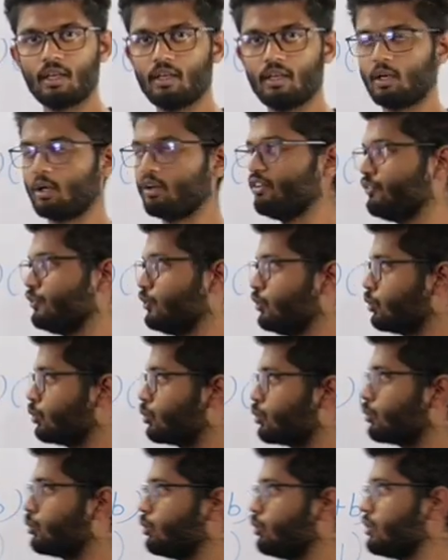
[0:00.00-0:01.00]
Now, if you
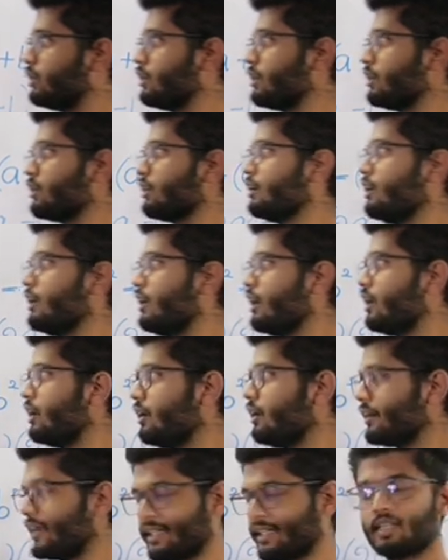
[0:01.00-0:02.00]
couldn't
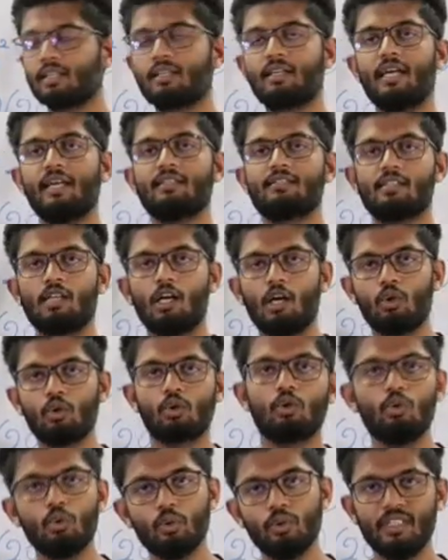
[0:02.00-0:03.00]
recognize how
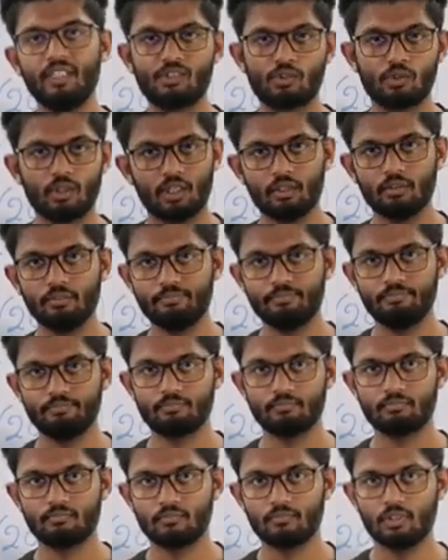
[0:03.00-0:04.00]
to do this one,
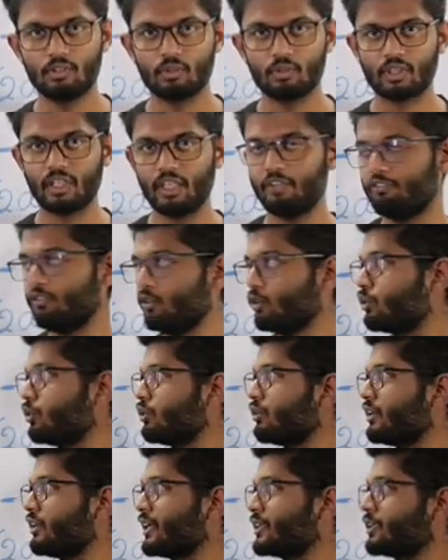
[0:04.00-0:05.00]
if you
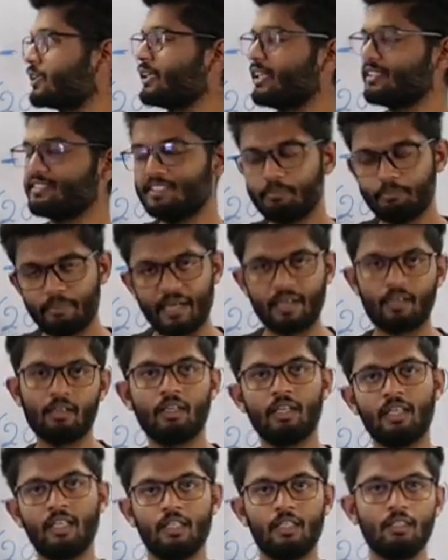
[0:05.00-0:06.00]
couldn't recognize the
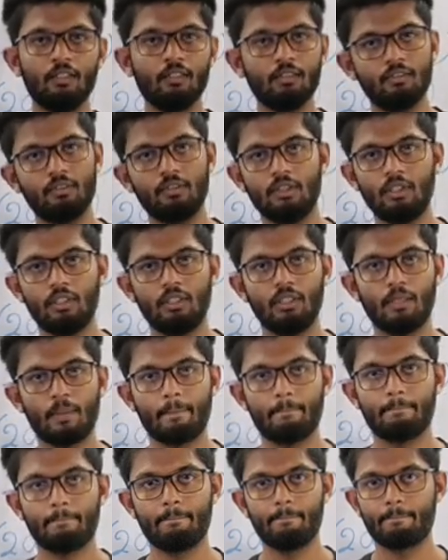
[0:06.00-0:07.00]
pattern here,
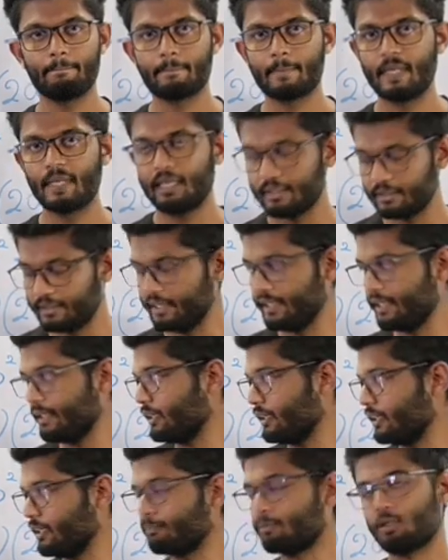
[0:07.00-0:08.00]
then
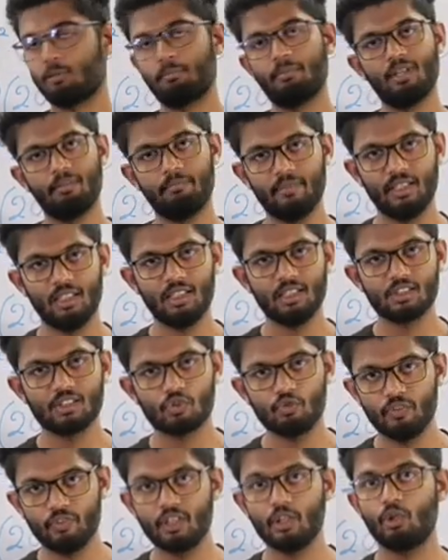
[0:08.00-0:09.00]
the problem
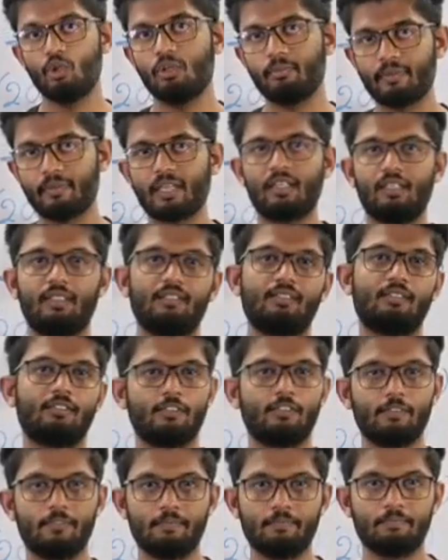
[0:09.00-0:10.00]
is with your
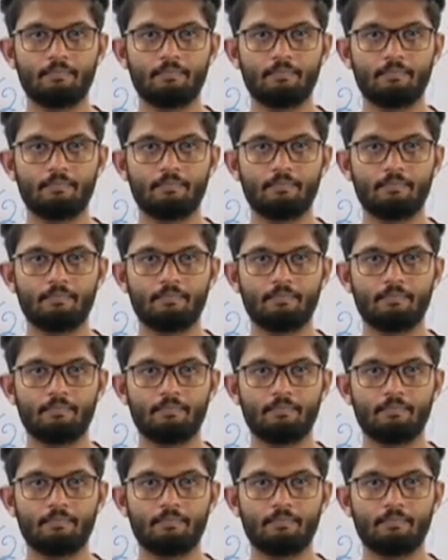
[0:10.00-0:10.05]
practice.